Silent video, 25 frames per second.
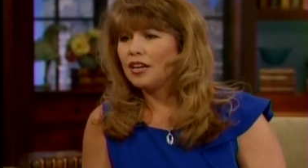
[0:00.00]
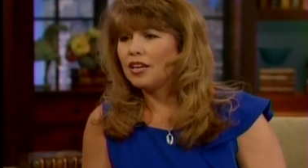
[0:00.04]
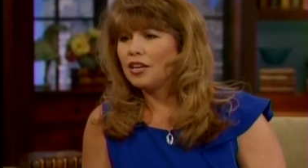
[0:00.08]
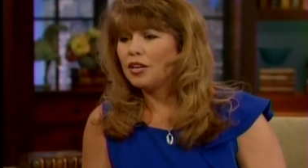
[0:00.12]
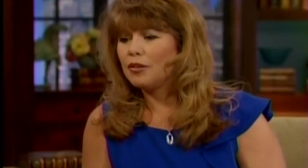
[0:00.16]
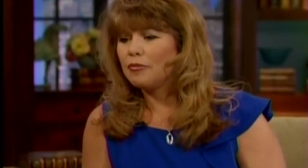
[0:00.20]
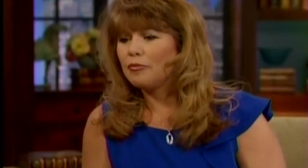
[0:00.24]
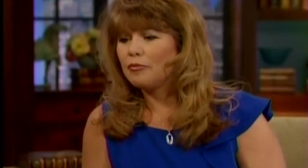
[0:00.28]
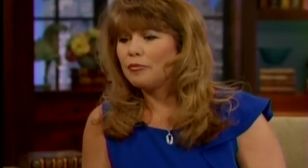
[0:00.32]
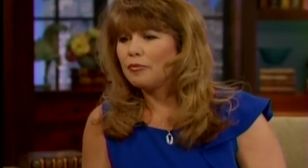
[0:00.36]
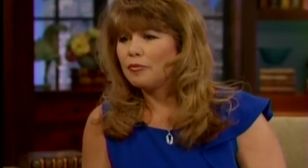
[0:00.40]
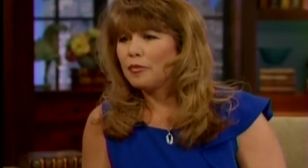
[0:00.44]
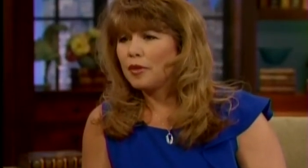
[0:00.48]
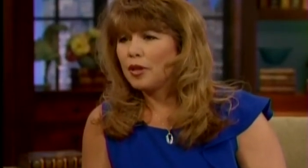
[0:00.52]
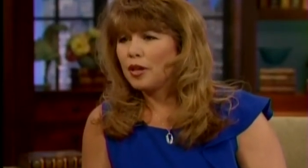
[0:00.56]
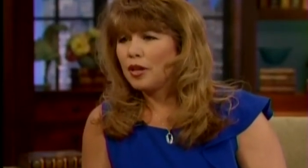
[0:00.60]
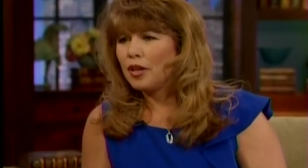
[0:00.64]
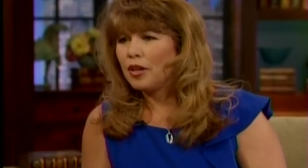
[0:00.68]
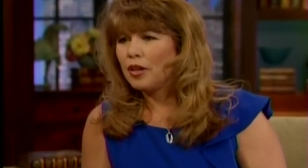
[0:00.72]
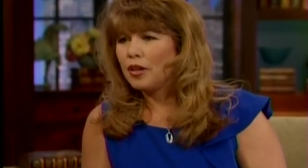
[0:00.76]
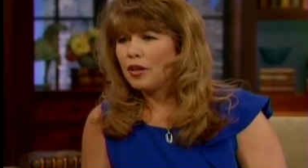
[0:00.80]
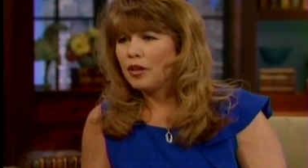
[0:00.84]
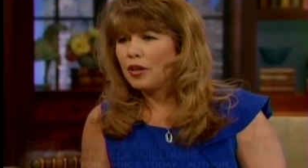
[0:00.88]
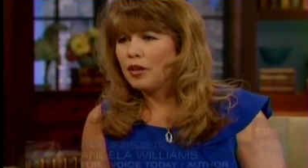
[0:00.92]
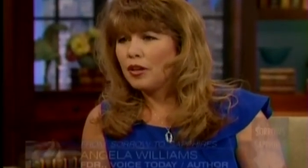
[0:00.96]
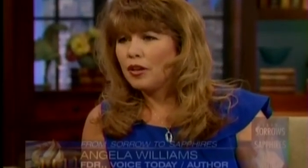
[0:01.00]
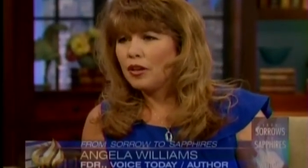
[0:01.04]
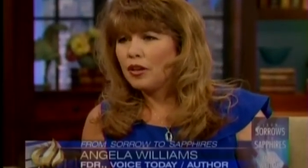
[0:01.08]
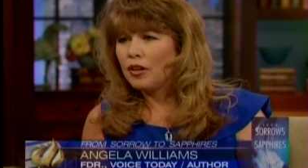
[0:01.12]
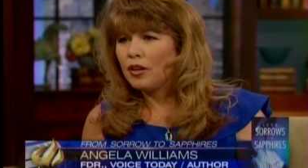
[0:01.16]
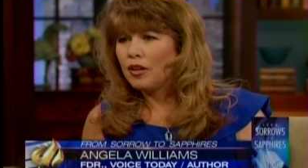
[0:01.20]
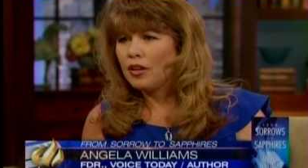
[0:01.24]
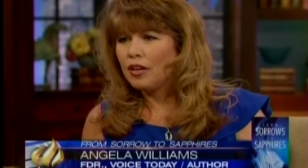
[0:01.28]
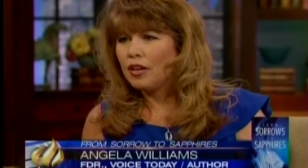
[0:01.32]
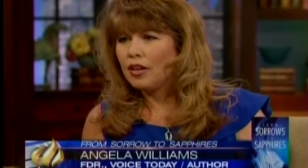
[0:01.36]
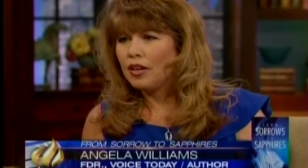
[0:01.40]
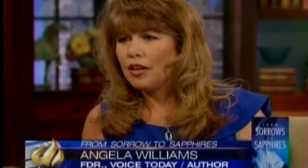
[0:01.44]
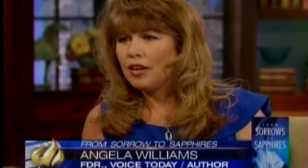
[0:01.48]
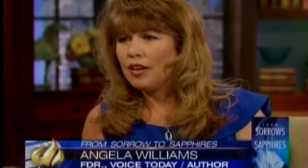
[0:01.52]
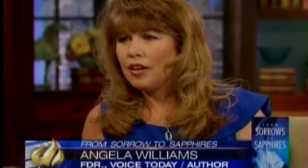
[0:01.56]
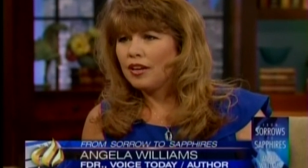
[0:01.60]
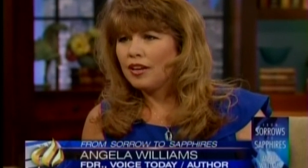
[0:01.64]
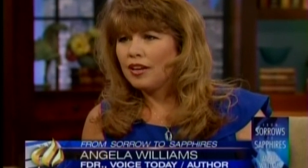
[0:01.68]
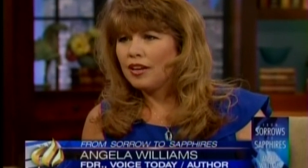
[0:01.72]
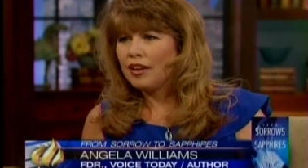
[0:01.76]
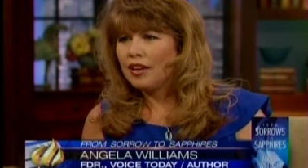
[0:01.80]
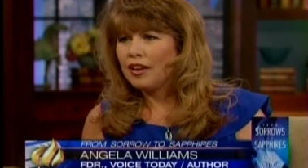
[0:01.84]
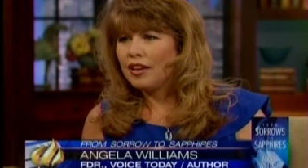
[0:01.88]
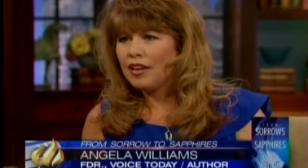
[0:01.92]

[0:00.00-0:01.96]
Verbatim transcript: Did you know the Lord as a child?